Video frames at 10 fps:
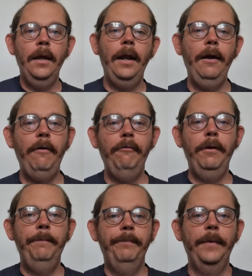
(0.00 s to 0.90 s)
Hello
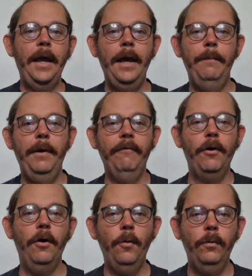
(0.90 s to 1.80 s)
everyone, um, I've
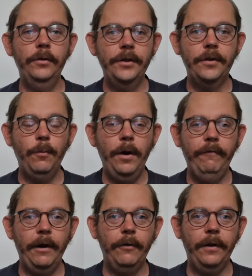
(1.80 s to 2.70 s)
got just the one
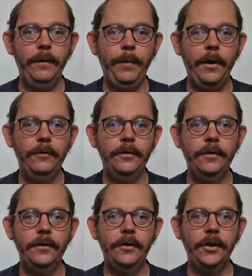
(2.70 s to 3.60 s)
record in the post
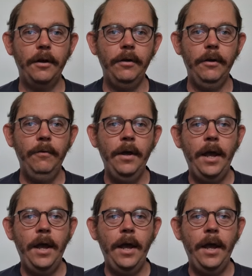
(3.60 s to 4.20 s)
to show you.